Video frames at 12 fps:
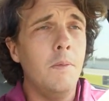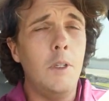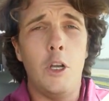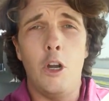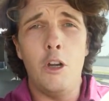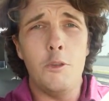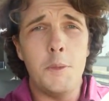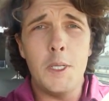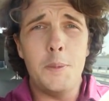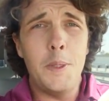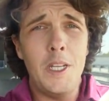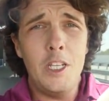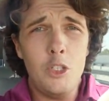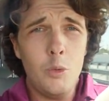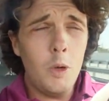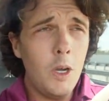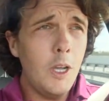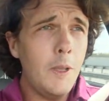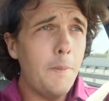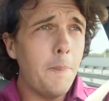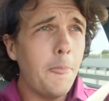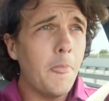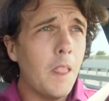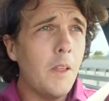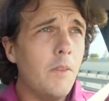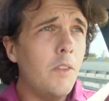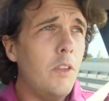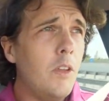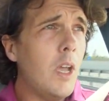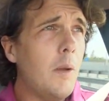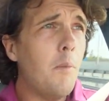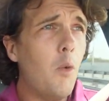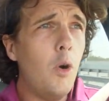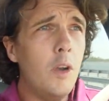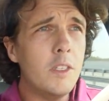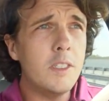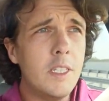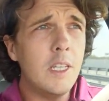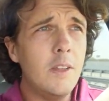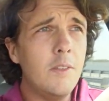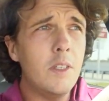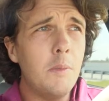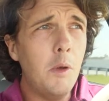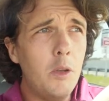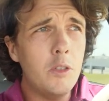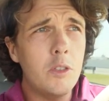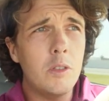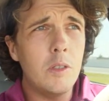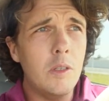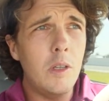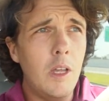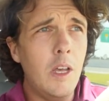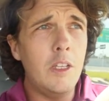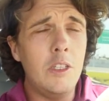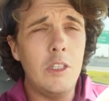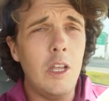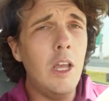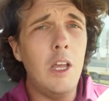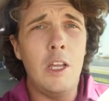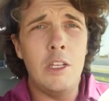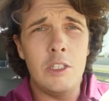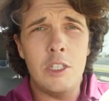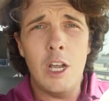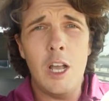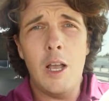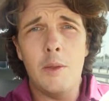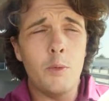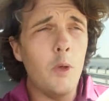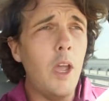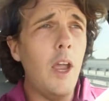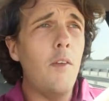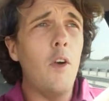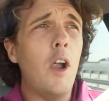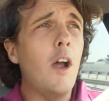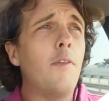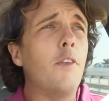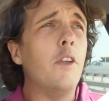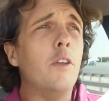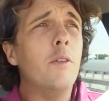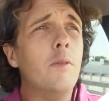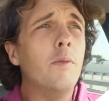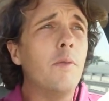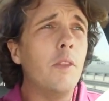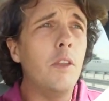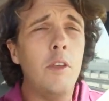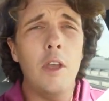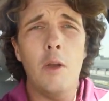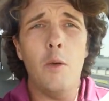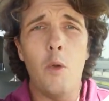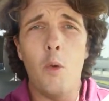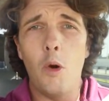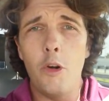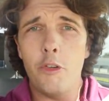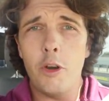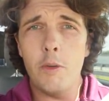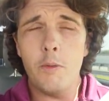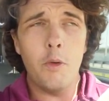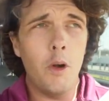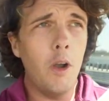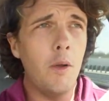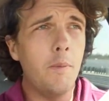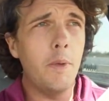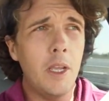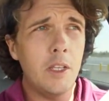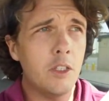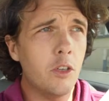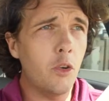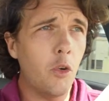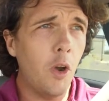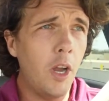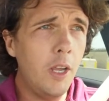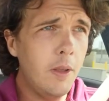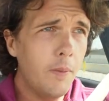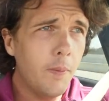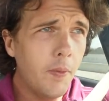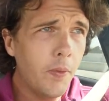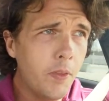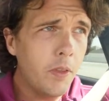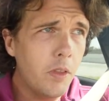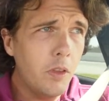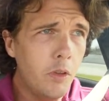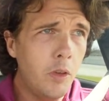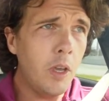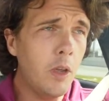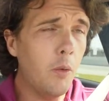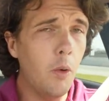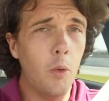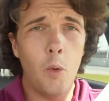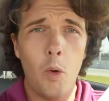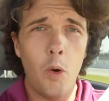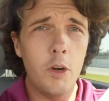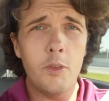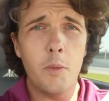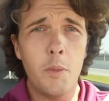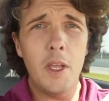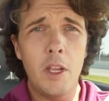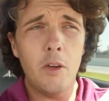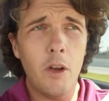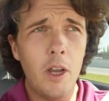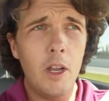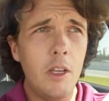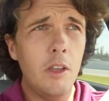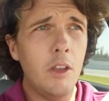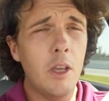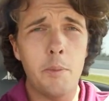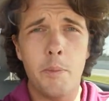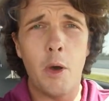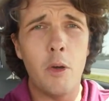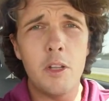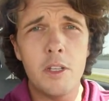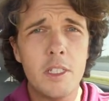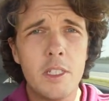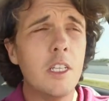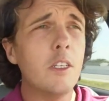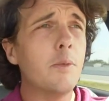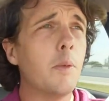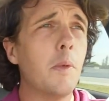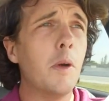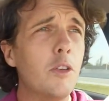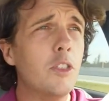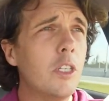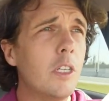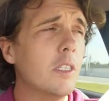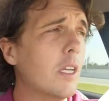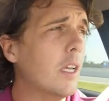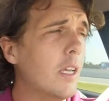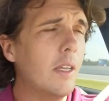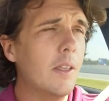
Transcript: You earn as much money as you want. You got more incentives than most and jobs will ever offer you. You got reward trips for um, being so great. You get rewards for being great. You get bonuses, promotions. Like,